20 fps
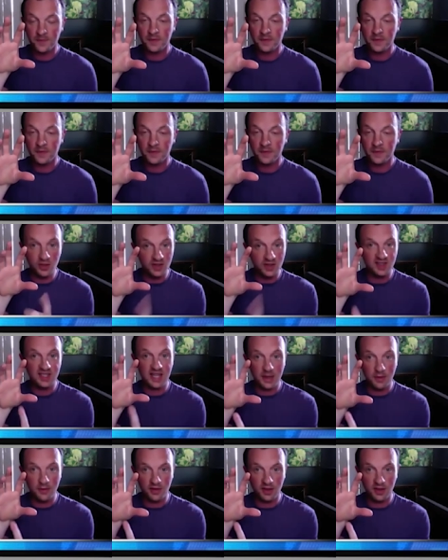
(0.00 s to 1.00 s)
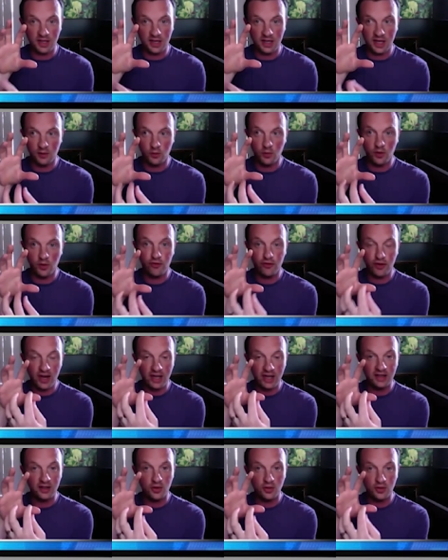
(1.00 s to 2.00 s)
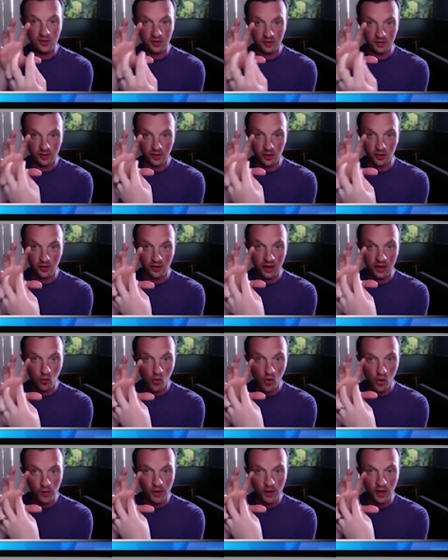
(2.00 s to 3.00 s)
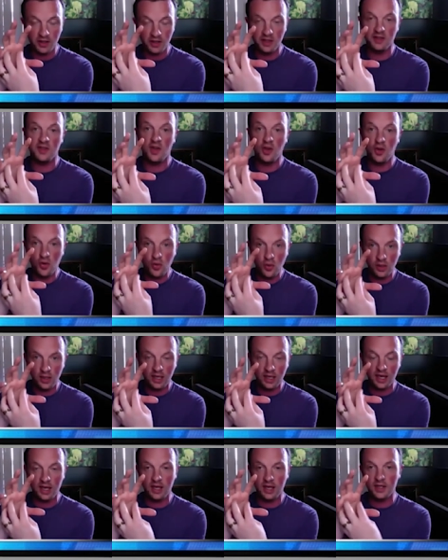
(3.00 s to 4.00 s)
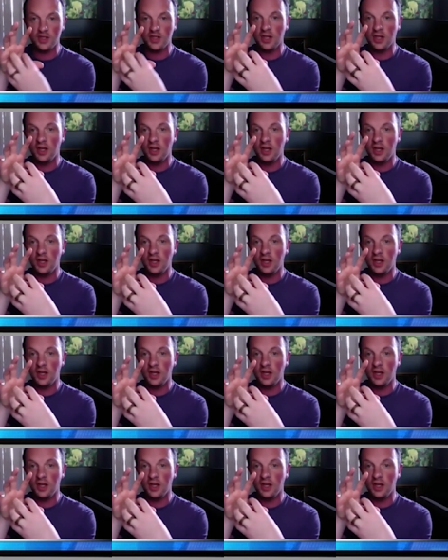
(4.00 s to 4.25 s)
And we do the same thing again. We find those and that warm audience who engaged,